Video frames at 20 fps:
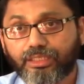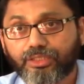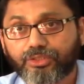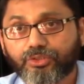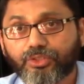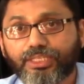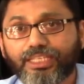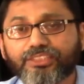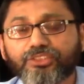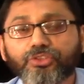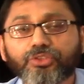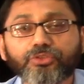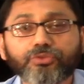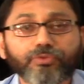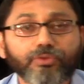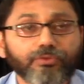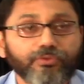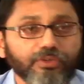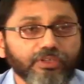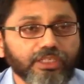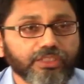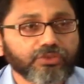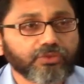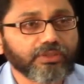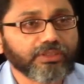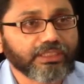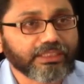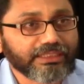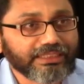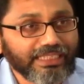So that's useful for us to
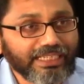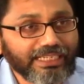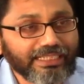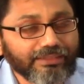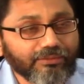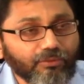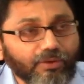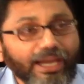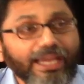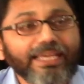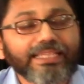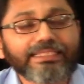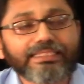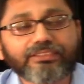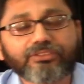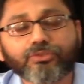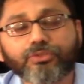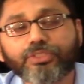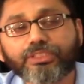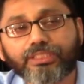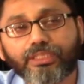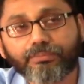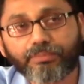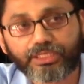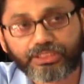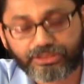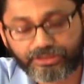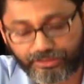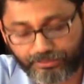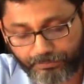understand why these stories are
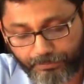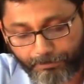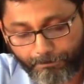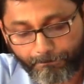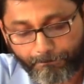mentioned.